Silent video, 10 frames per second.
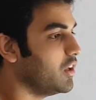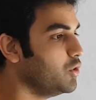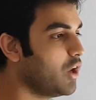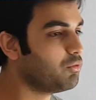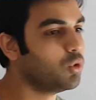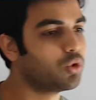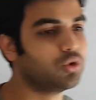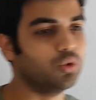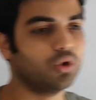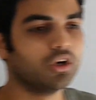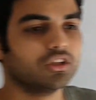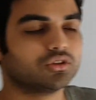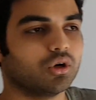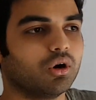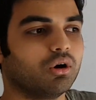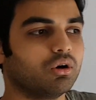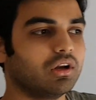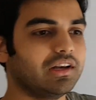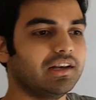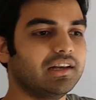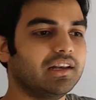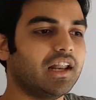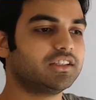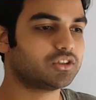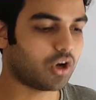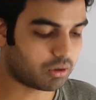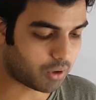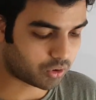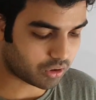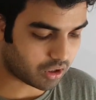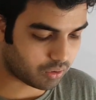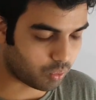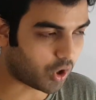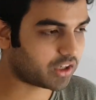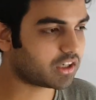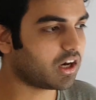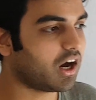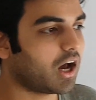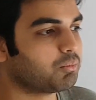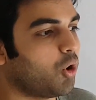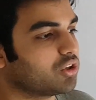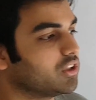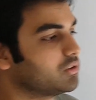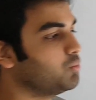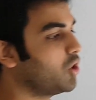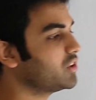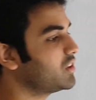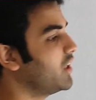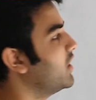you have no clue. So let's talk about what are boxes. Boxes are